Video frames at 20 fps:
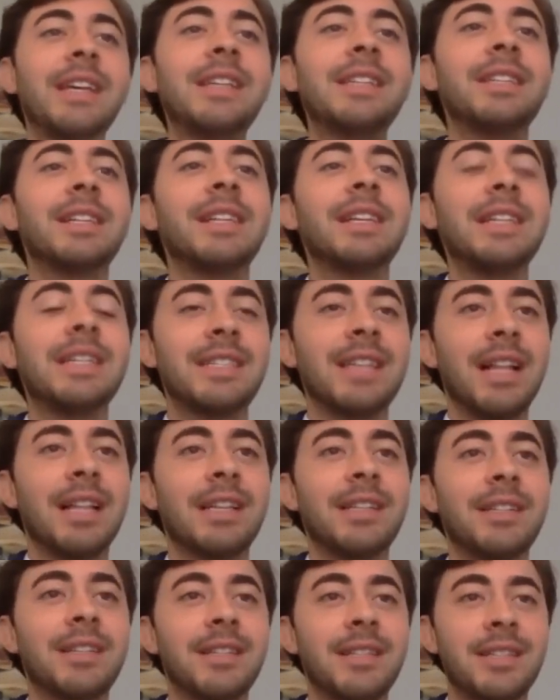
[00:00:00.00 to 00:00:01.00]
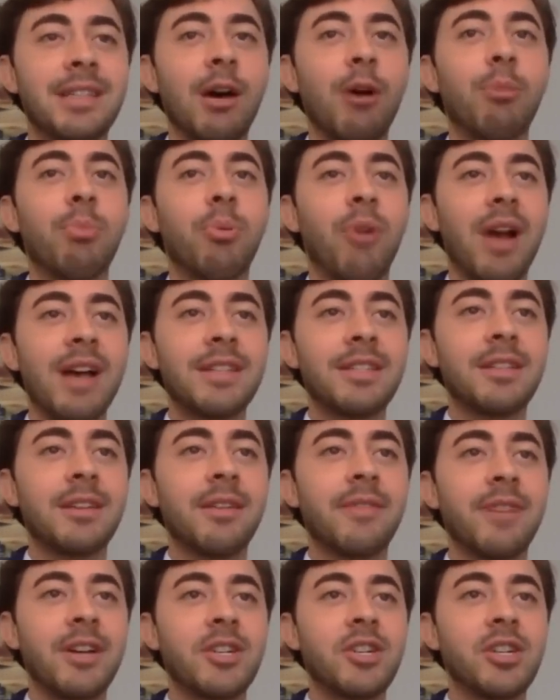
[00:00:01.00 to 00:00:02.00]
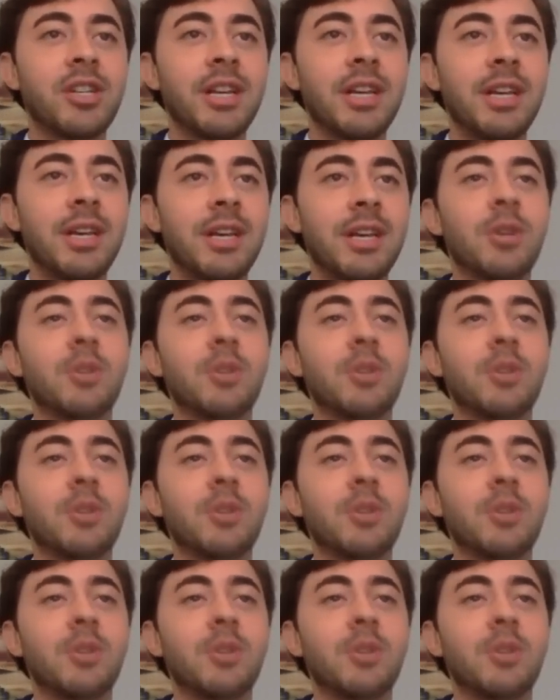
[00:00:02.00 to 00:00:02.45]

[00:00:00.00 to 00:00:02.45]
easily sell it to Cell Press eventually,